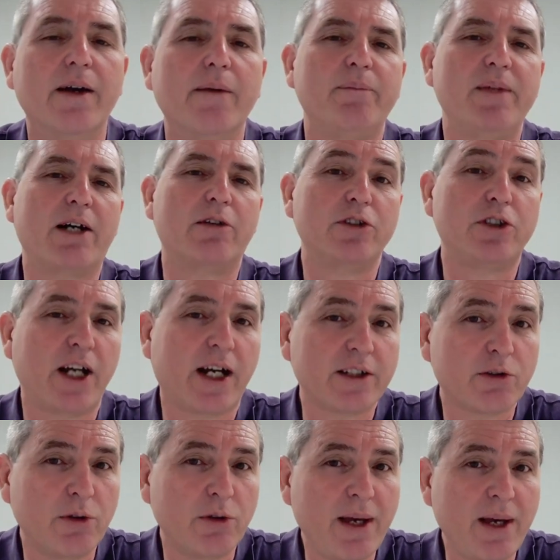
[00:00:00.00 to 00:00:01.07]
Now,
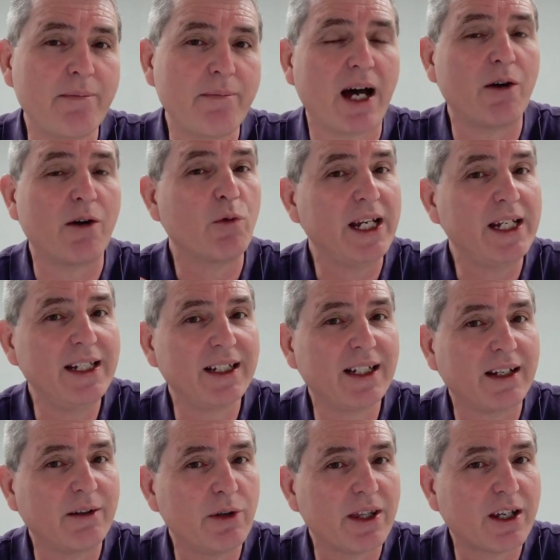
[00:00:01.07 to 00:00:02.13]
just remember, we're
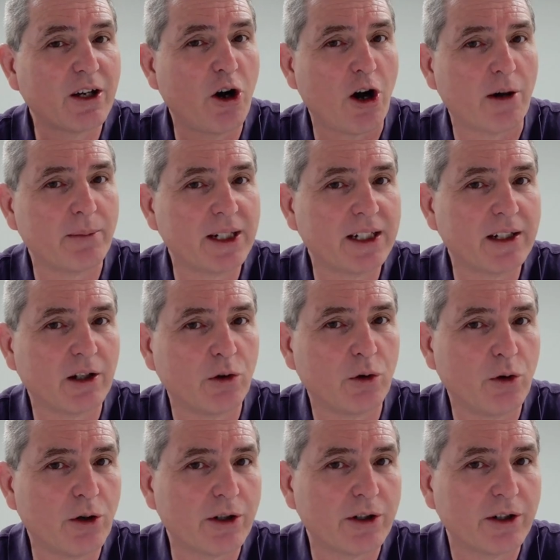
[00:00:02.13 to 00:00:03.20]
dealing with common
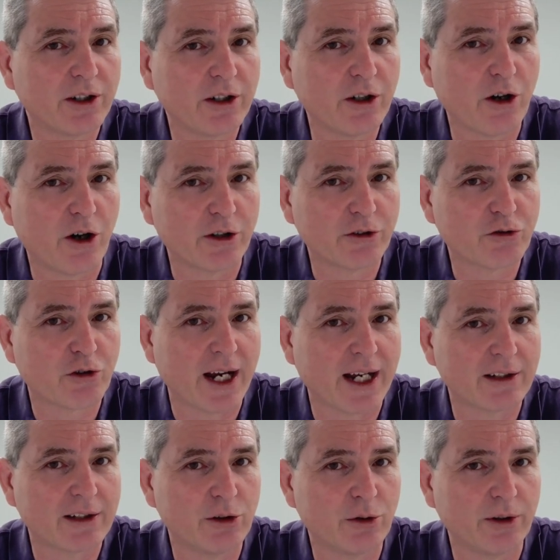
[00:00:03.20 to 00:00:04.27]
law
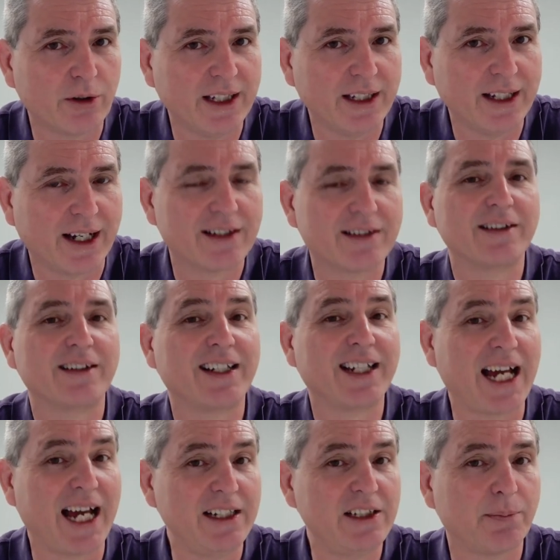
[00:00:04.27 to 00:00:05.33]
contract law here,
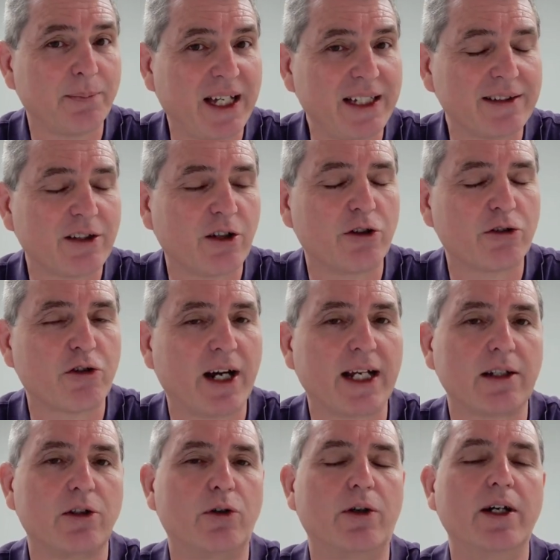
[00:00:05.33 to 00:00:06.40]
case-based
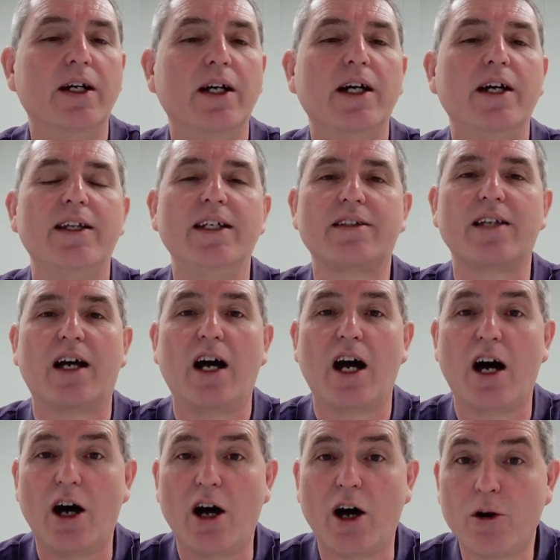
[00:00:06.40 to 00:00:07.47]
contract law. There's
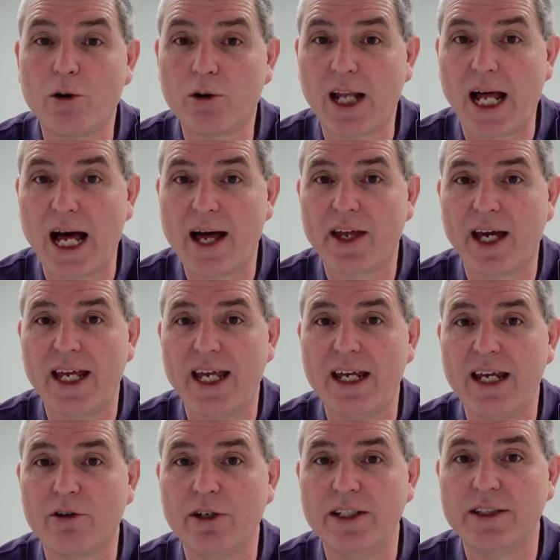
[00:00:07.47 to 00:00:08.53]
whole other
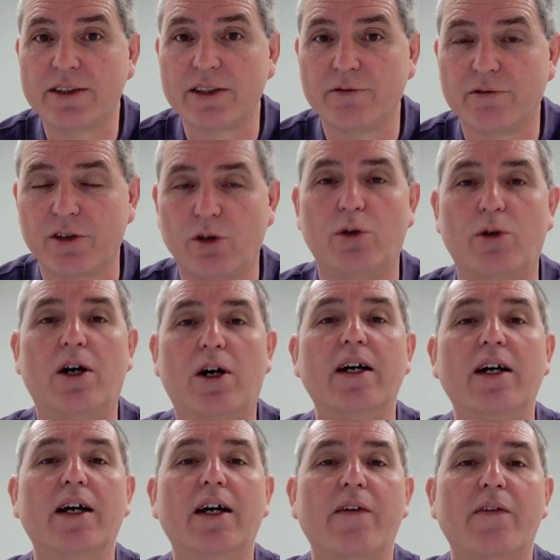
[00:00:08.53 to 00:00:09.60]
areas of law
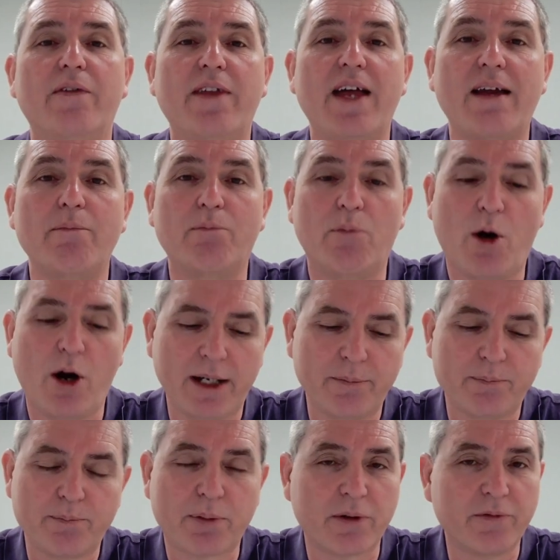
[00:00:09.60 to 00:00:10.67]
that
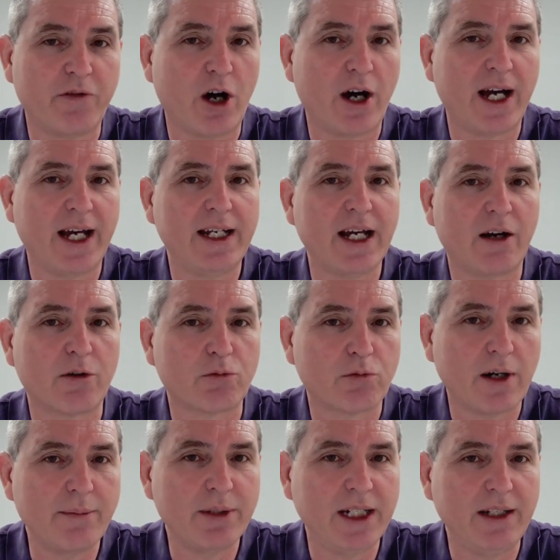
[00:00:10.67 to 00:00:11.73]
might provide a
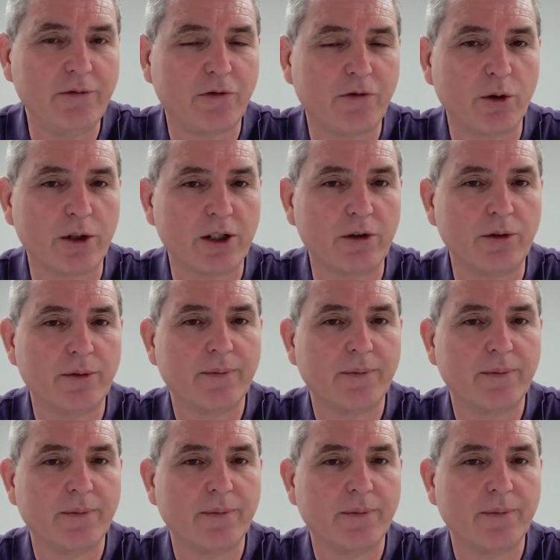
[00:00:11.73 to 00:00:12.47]
remedy for you.